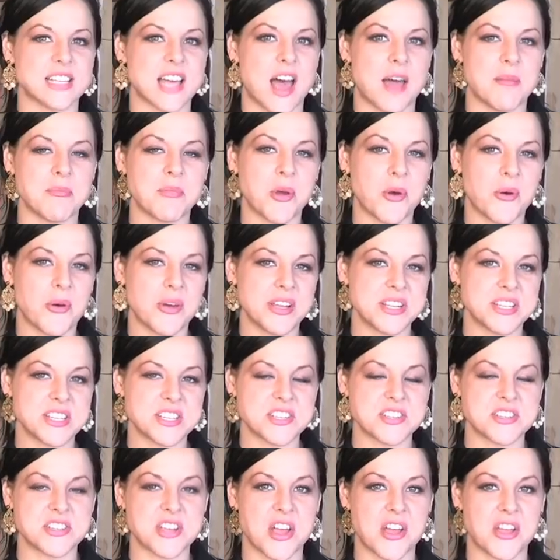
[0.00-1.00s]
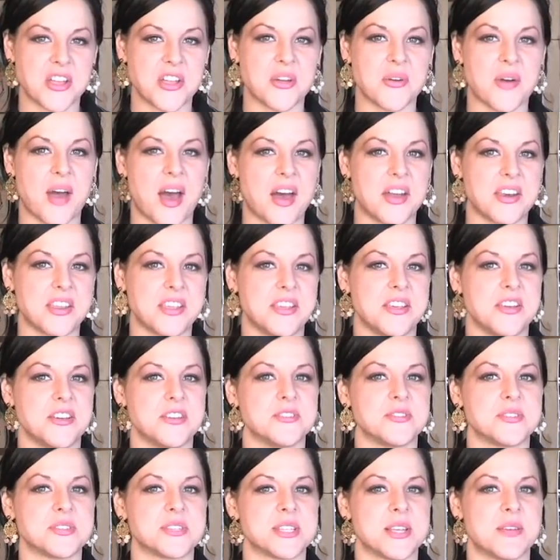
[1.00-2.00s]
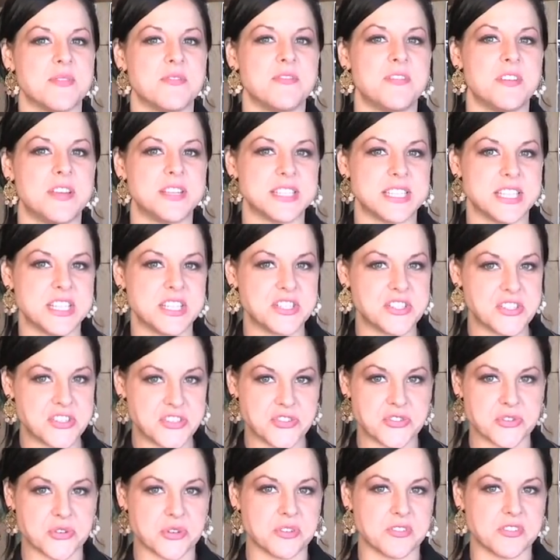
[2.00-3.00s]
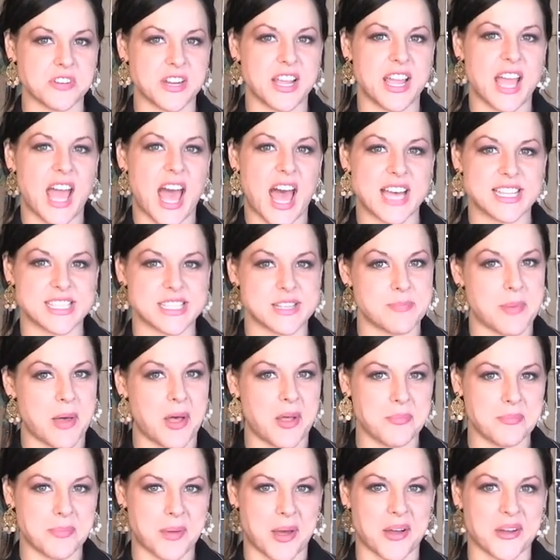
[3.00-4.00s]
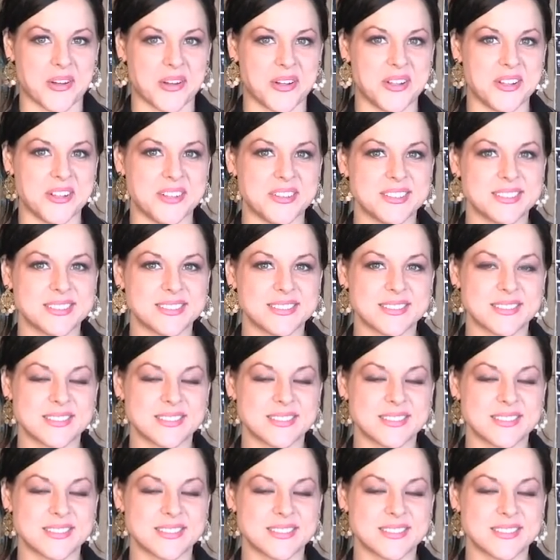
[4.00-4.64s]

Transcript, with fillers: I'm going to show you how to use some vintage jewelry as a belt buckle.